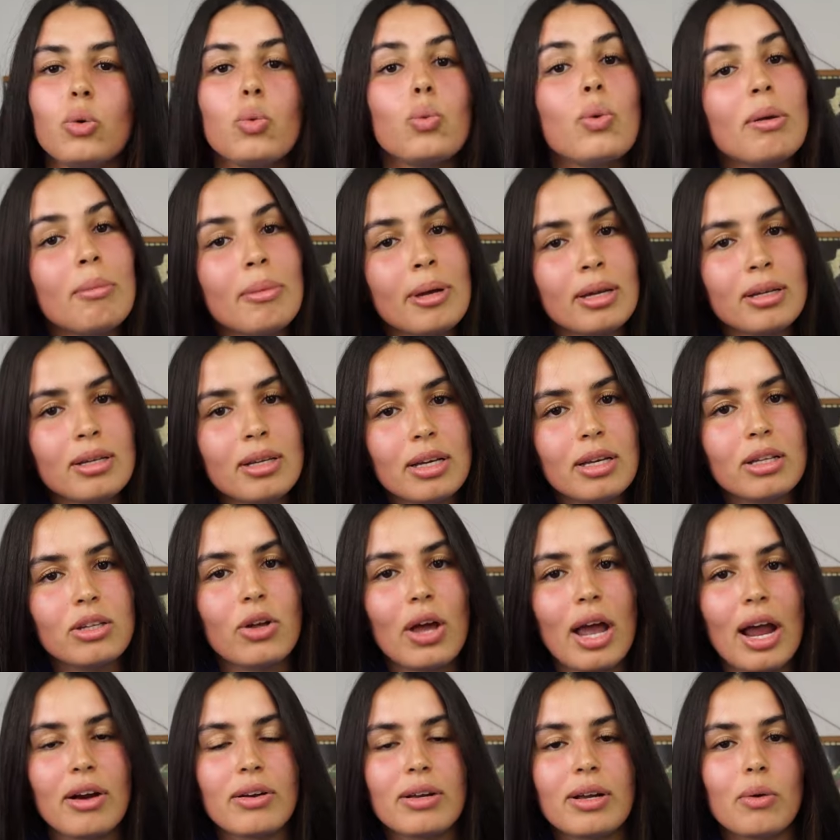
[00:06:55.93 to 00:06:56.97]
women in
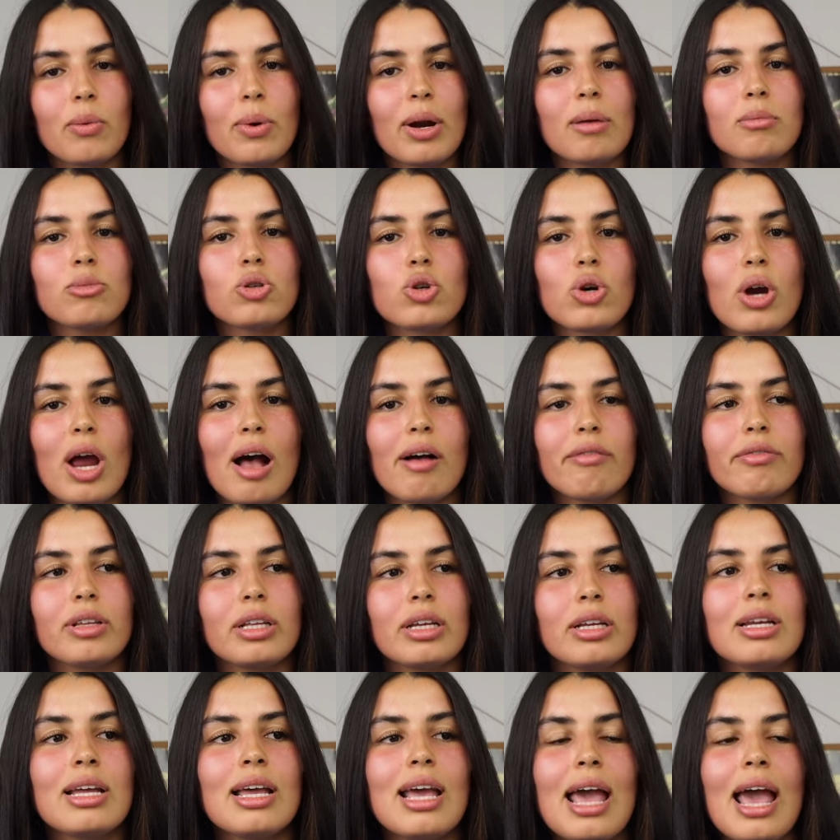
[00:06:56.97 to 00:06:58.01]
the area where I'm
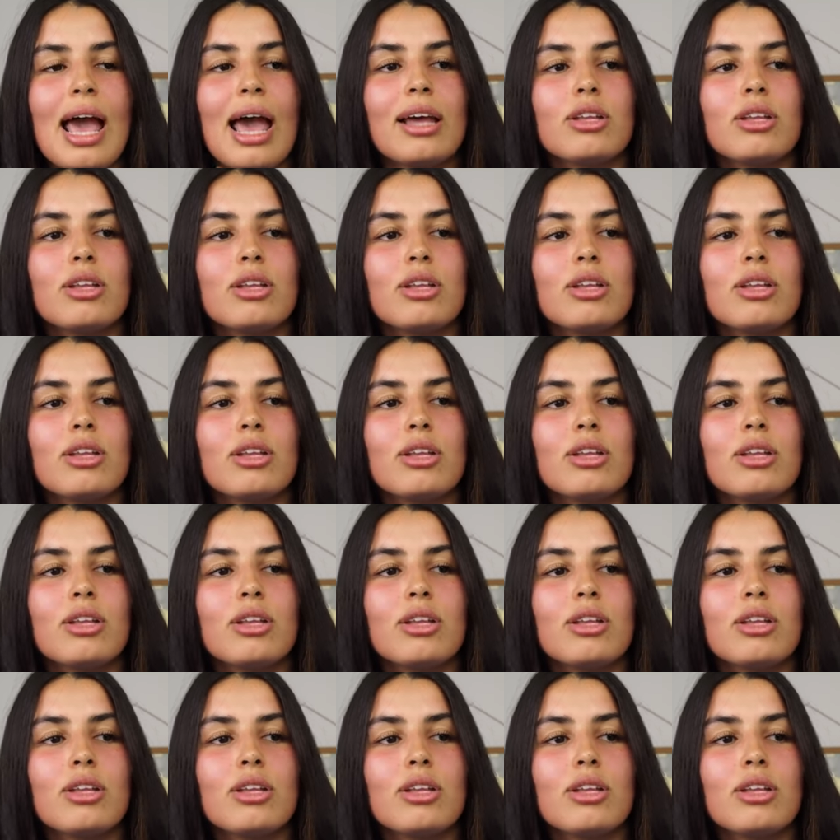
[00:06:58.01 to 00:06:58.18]
traveling